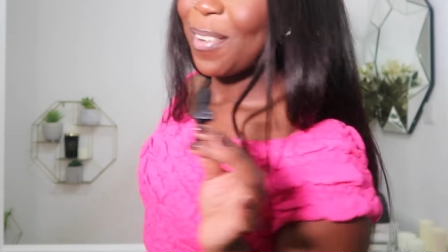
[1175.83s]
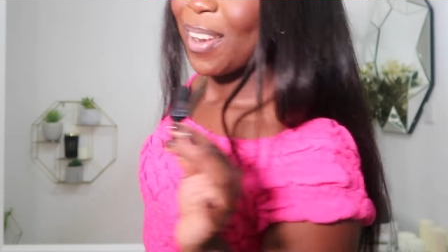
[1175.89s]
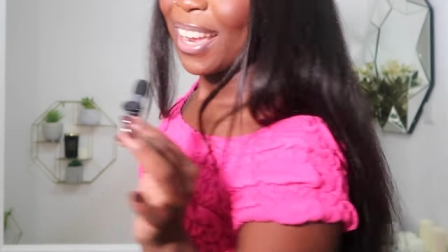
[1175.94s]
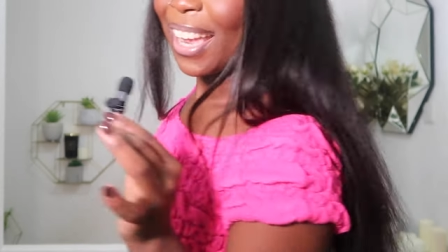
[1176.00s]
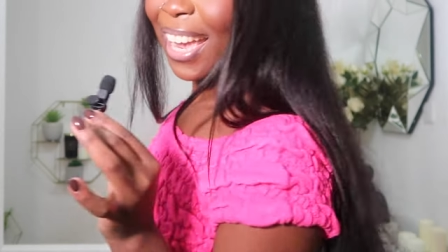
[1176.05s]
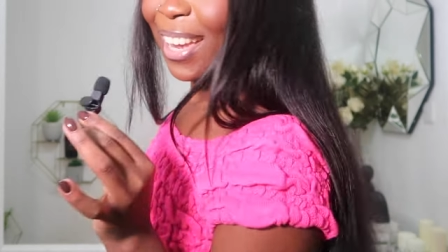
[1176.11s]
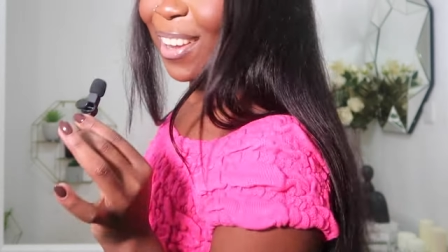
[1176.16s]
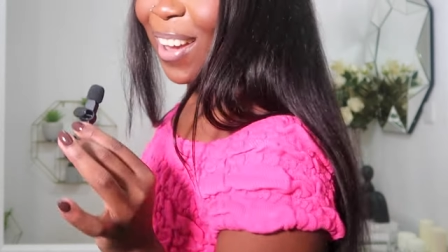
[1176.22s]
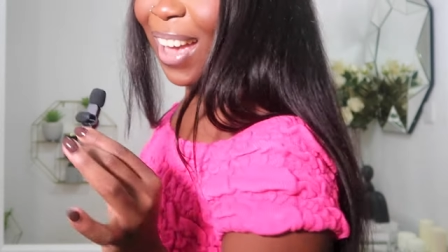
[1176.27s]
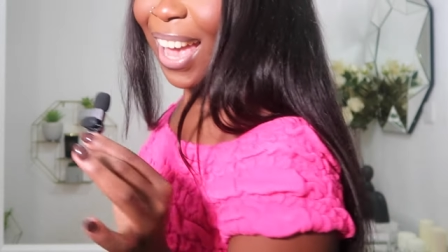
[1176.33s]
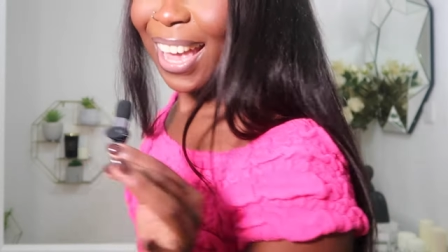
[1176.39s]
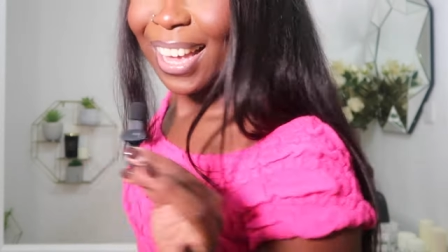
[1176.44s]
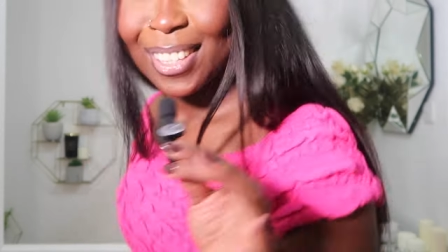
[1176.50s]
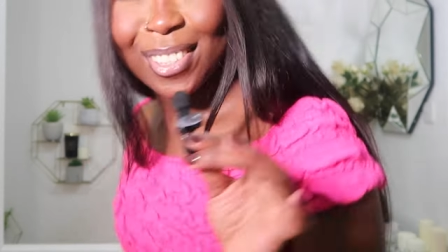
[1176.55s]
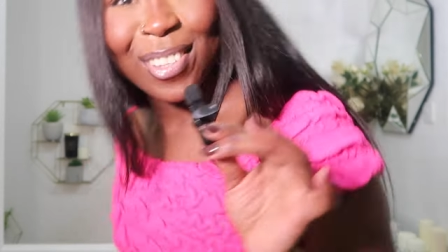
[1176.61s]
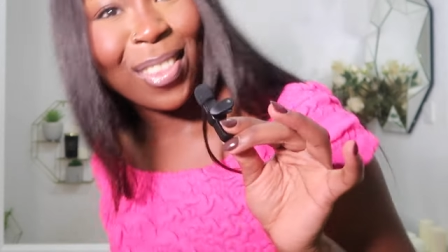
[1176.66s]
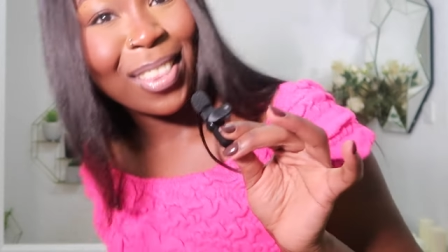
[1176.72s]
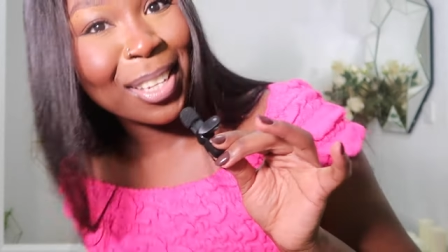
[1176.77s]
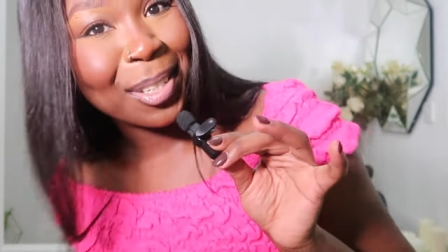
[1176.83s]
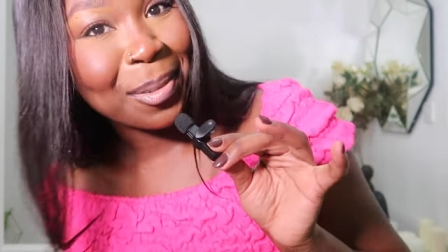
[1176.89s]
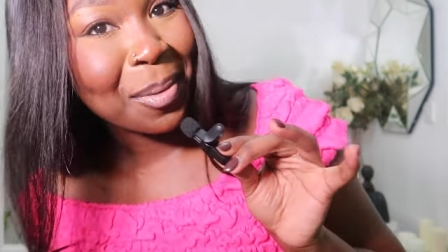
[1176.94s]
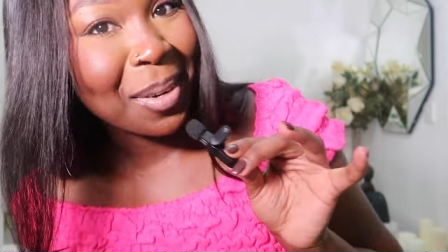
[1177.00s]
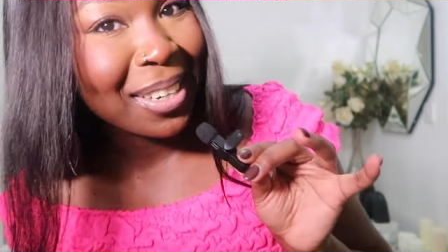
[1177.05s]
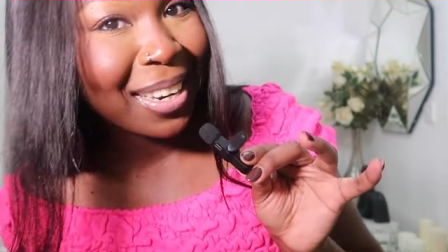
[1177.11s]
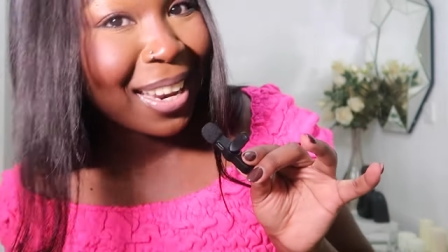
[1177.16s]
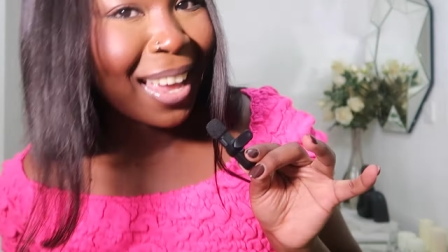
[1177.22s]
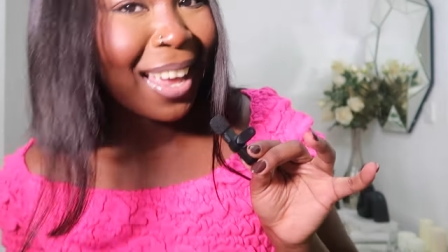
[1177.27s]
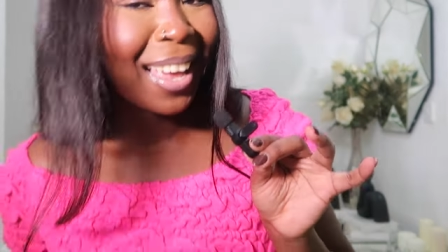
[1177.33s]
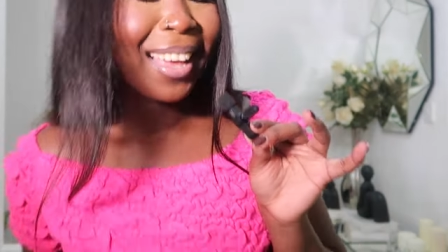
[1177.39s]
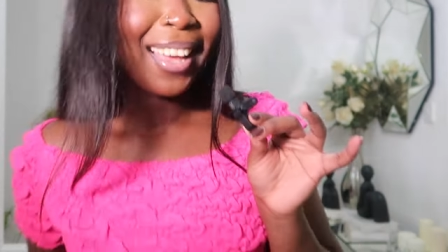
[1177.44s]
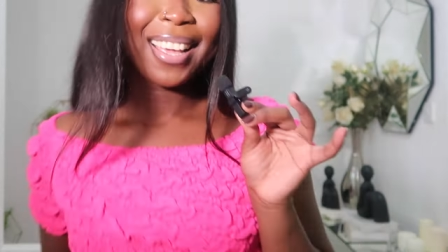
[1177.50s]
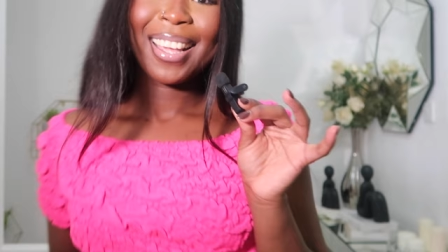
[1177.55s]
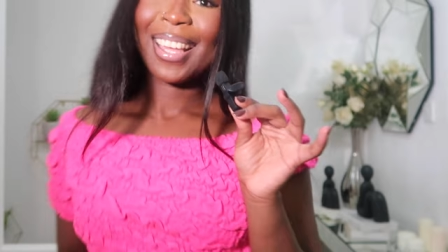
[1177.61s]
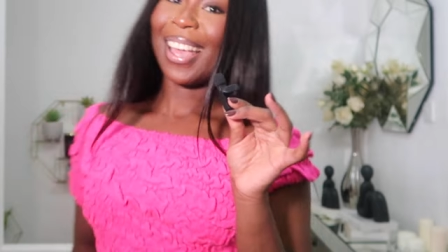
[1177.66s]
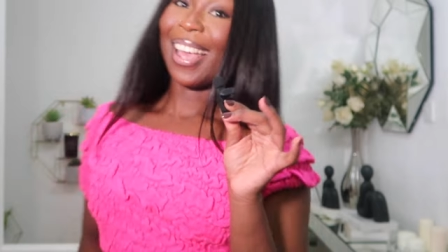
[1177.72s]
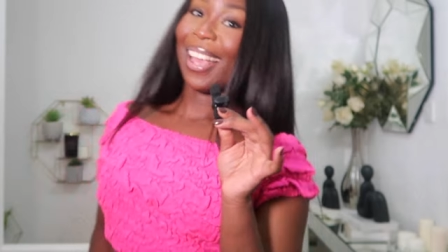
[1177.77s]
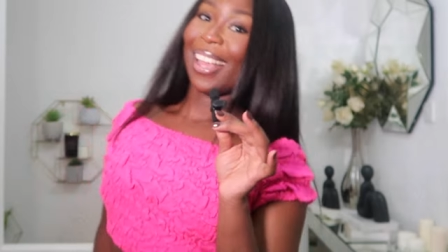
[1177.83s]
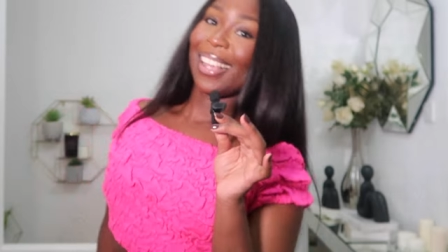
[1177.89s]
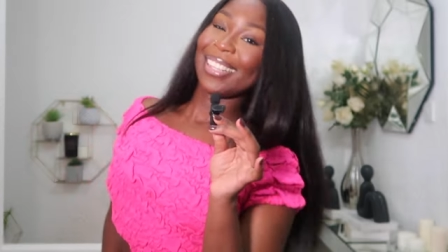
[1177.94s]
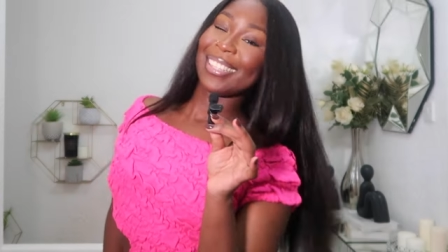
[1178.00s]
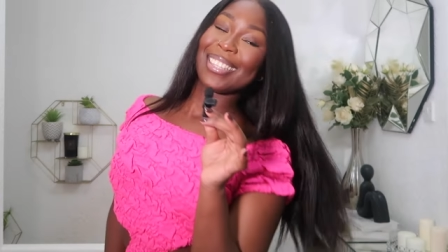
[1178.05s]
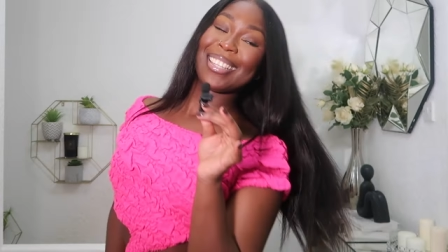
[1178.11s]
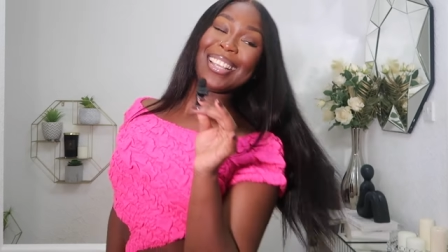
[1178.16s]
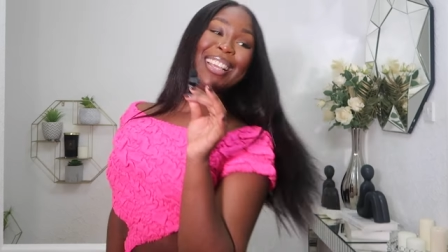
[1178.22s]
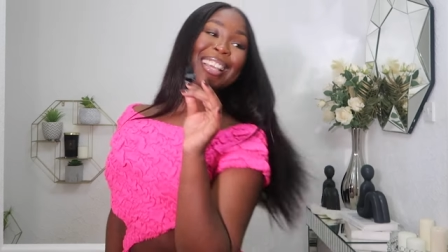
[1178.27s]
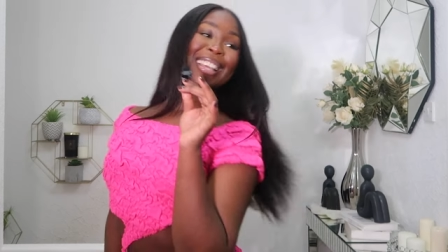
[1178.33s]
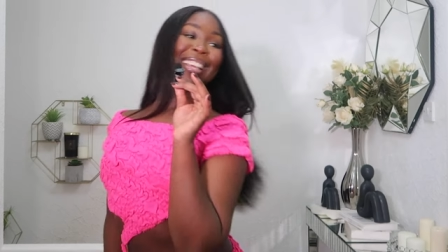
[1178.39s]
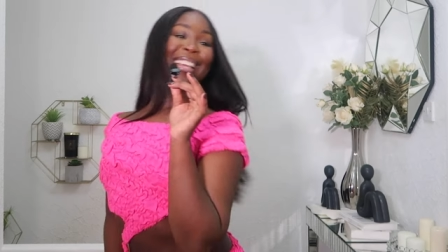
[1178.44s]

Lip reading: you ain't get your hands on this one yet, guys,